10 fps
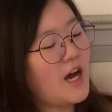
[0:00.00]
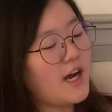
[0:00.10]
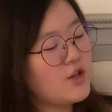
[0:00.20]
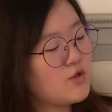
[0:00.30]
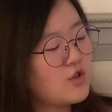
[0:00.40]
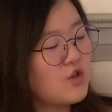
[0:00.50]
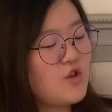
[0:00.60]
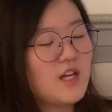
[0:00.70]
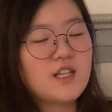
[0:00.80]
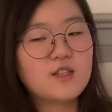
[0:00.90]
I used to
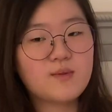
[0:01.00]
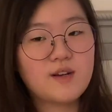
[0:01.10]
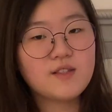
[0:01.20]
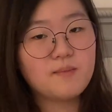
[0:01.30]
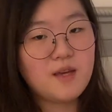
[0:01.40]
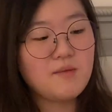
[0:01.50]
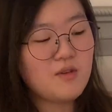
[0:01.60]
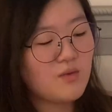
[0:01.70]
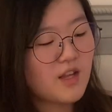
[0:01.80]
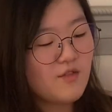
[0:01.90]
look like this when I was a baby
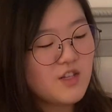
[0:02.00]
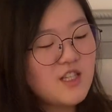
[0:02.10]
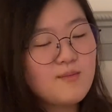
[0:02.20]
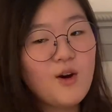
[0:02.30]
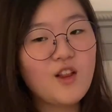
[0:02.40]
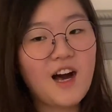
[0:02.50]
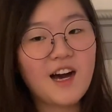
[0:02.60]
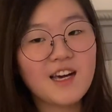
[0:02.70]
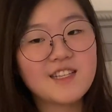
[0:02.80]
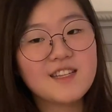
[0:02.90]
with like really small
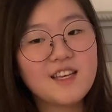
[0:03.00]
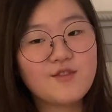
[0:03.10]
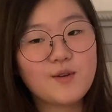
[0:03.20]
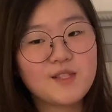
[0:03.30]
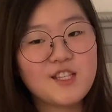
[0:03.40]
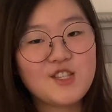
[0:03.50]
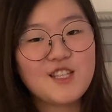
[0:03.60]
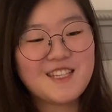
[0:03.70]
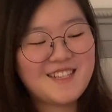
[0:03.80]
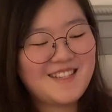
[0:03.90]
eyes and like rosy
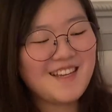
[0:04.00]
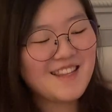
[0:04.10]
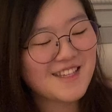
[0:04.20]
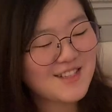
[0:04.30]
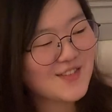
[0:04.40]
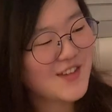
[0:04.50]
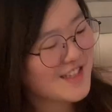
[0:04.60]
cheeks and like stuff like